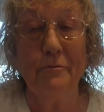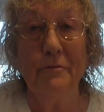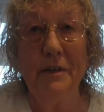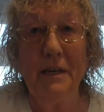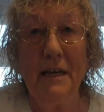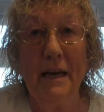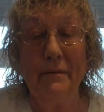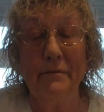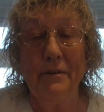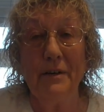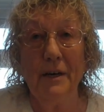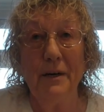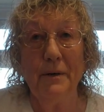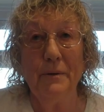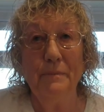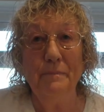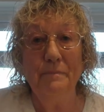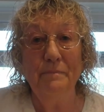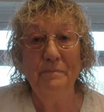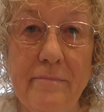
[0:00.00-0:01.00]
free, have a go.
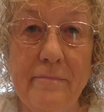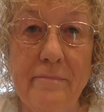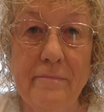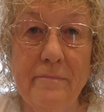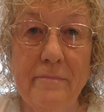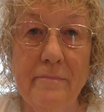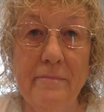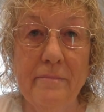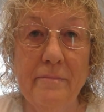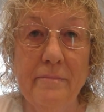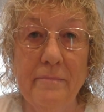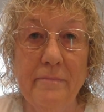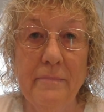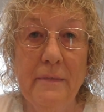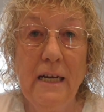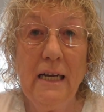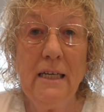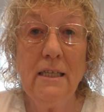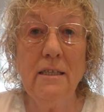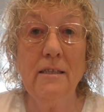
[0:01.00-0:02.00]

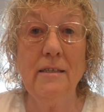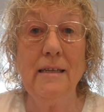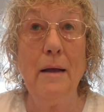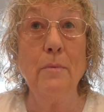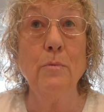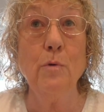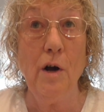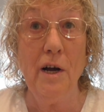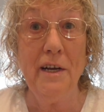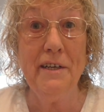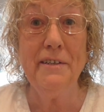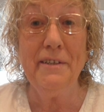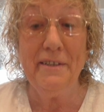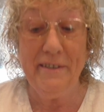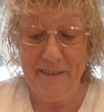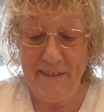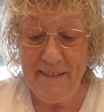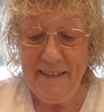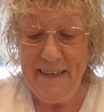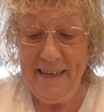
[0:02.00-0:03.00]
Step 1
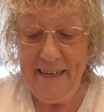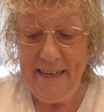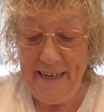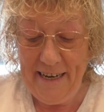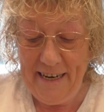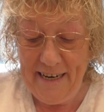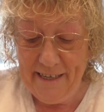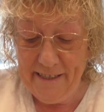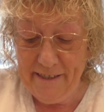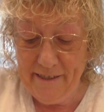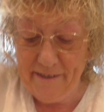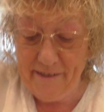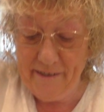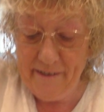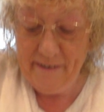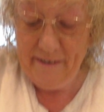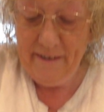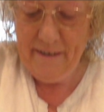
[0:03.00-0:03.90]
is